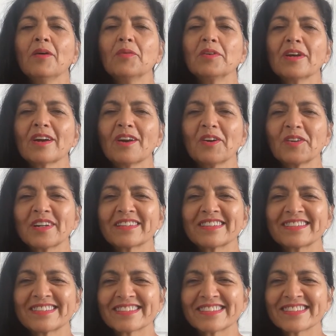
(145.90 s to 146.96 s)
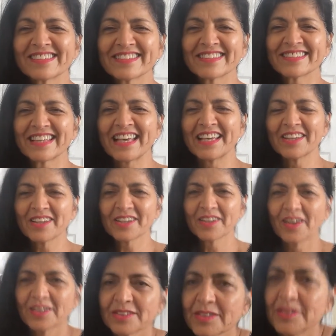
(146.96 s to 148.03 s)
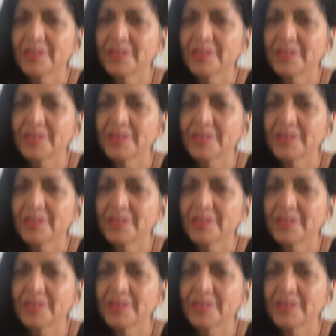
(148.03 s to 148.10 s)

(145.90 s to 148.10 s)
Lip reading: When you're loading the dishes, you can also